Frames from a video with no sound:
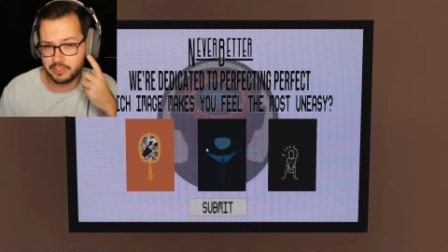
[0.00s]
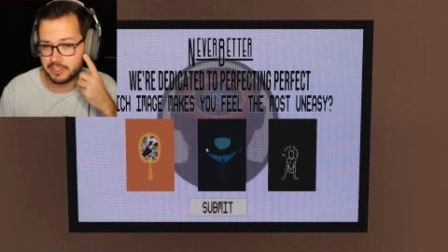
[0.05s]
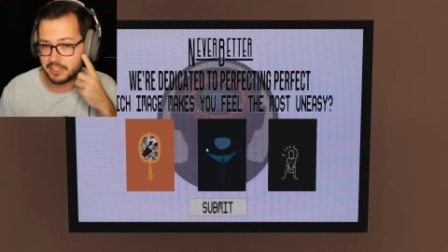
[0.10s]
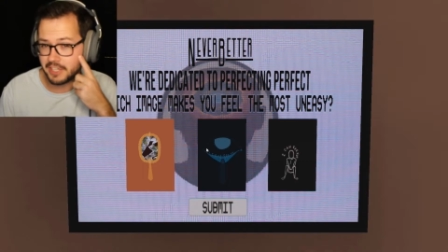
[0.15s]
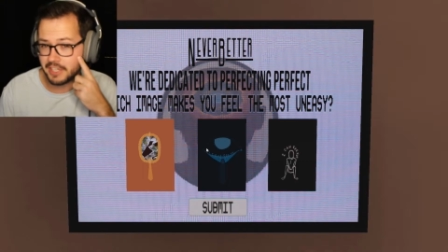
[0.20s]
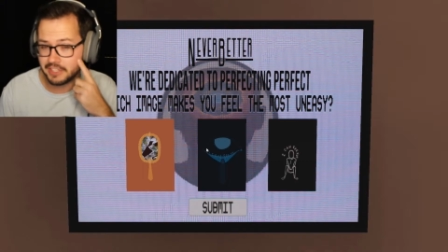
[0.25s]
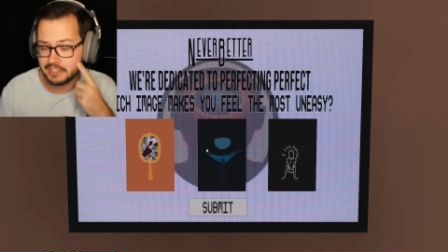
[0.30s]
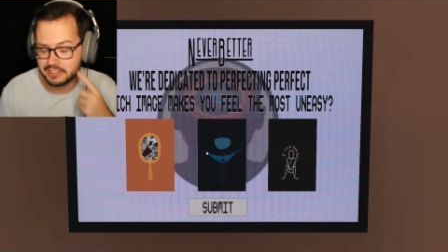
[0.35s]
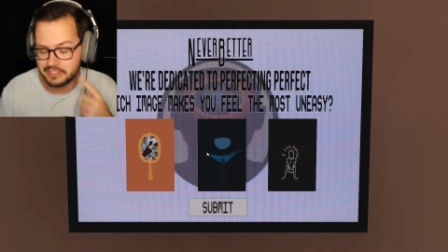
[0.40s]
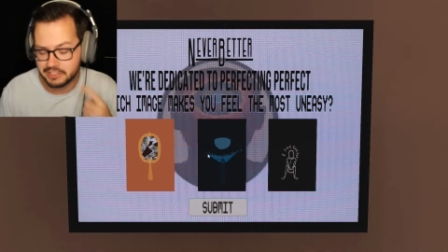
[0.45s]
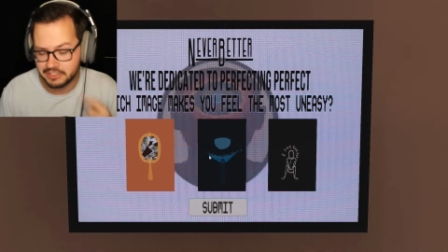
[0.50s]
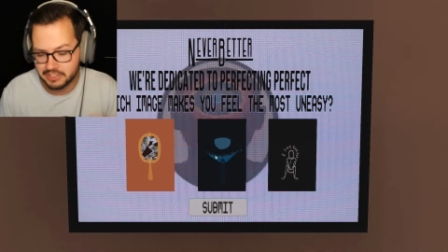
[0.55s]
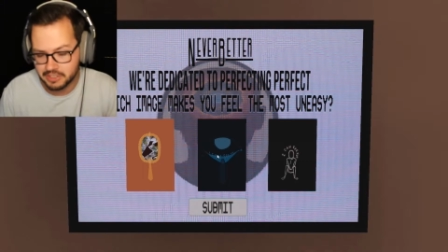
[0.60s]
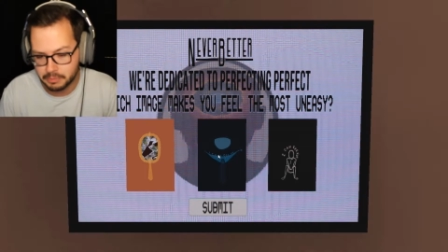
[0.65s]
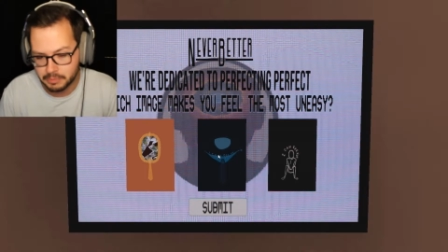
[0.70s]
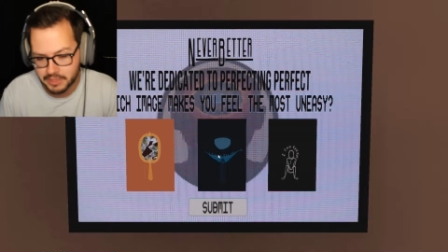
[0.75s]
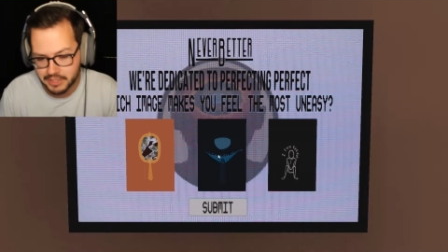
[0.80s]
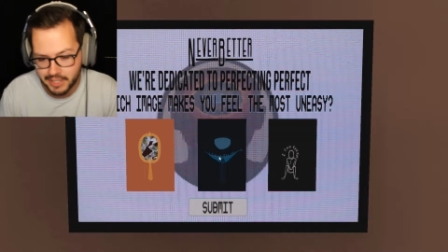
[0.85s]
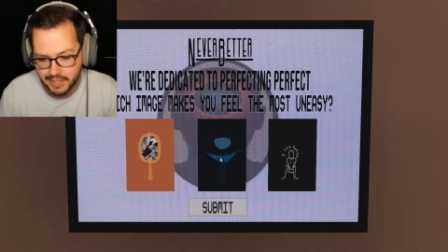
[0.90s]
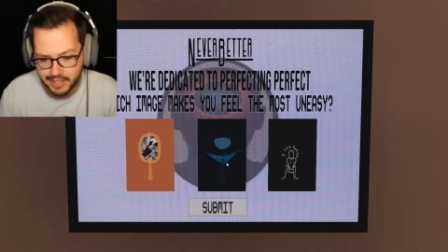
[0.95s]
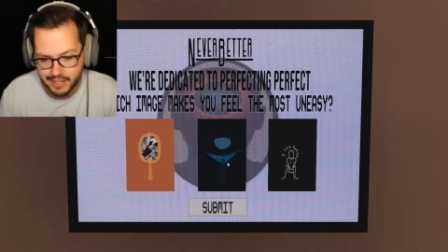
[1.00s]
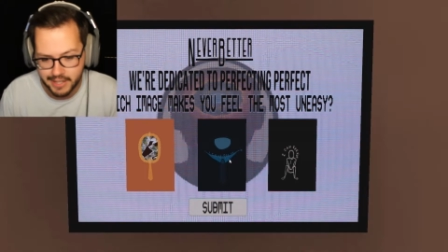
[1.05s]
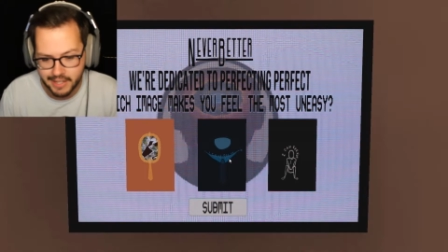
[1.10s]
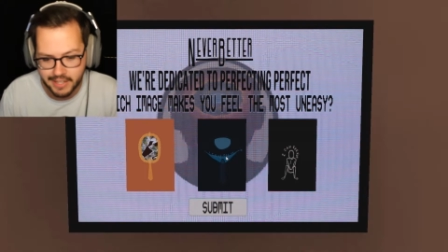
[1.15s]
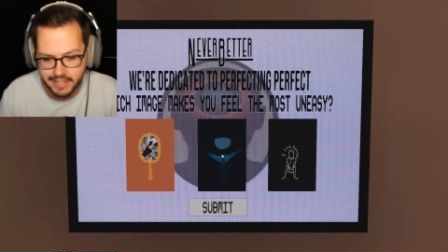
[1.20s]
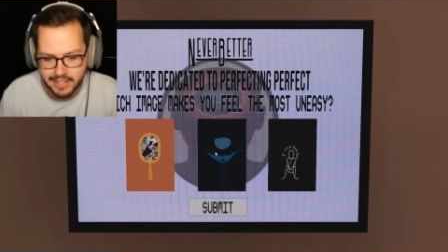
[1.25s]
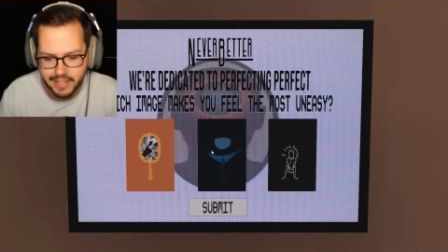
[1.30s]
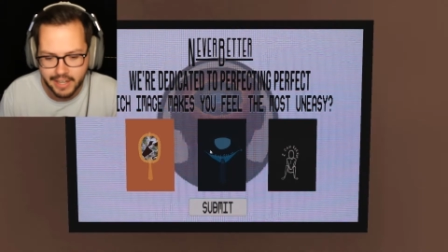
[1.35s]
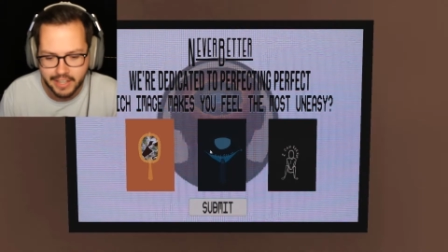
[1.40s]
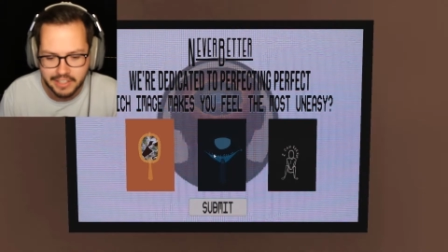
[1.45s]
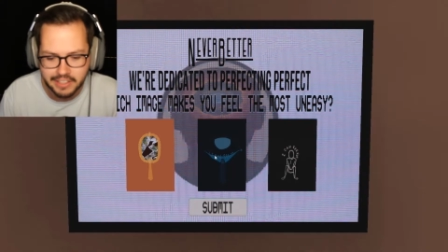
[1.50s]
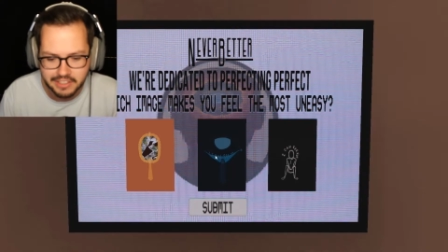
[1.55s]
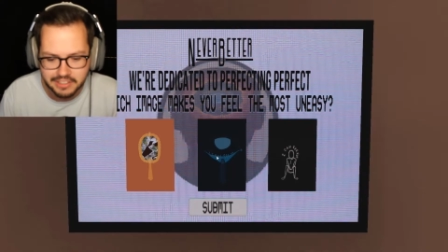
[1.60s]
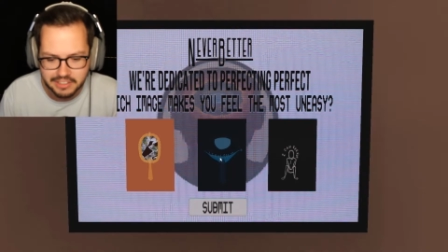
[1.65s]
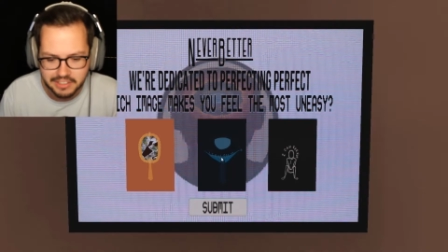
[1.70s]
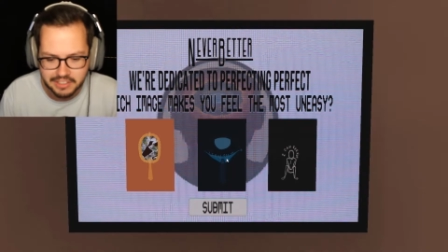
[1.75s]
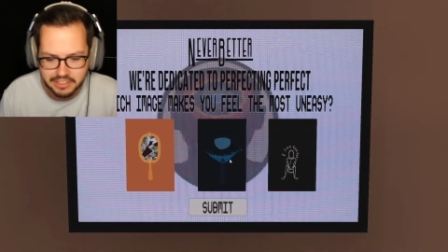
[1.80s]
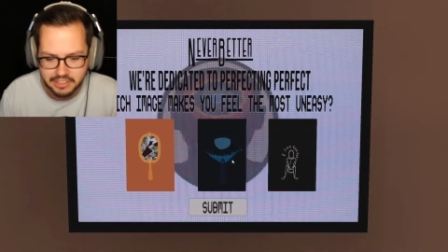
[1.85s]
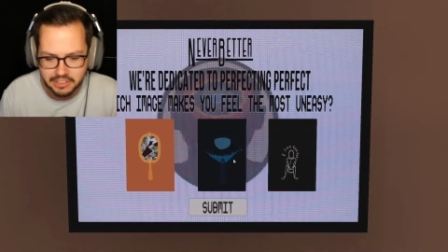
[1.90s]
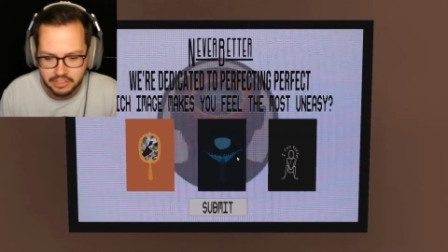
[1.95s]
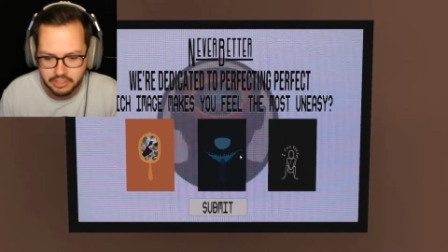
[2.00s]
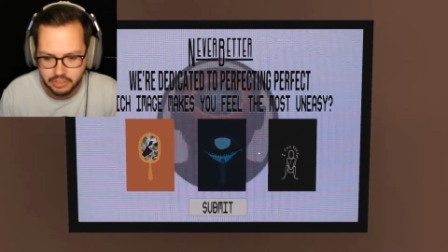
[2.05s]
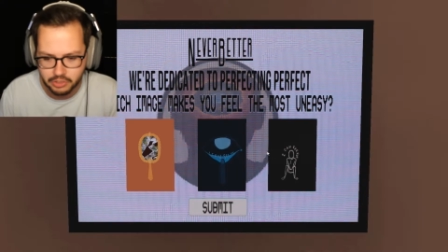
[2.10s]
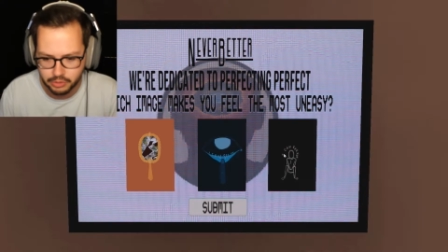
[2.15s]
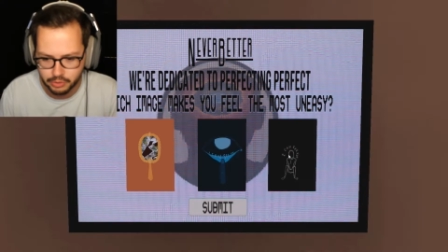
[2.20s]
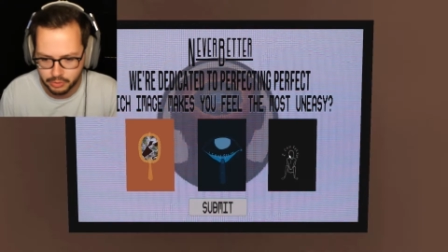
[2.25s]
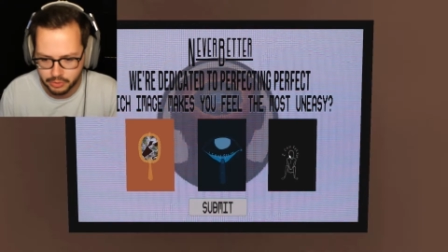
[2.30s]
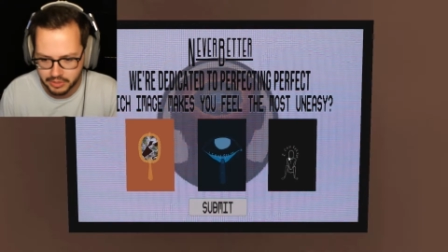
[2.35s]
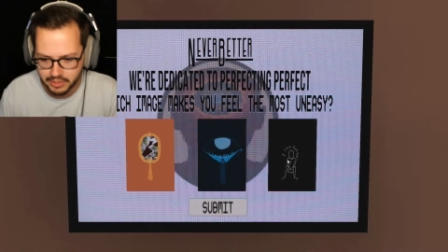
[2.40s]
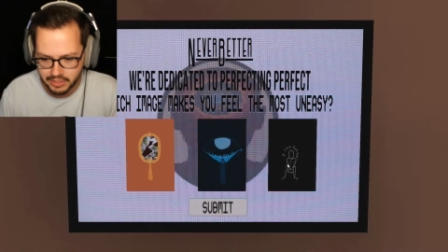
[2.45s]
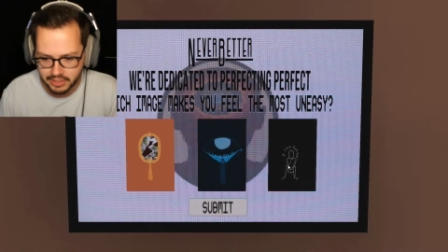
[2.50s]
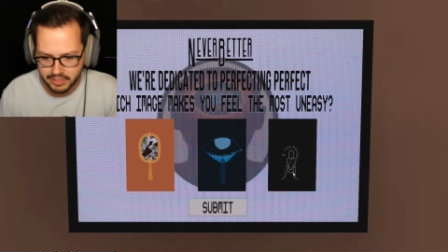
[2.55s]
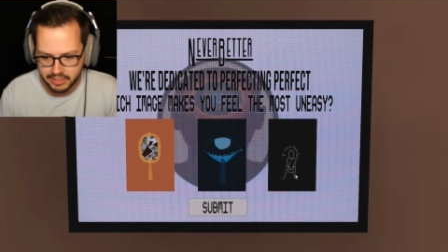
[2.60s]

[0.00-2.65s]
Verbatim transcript: like Antisepticeye eye. I can see you.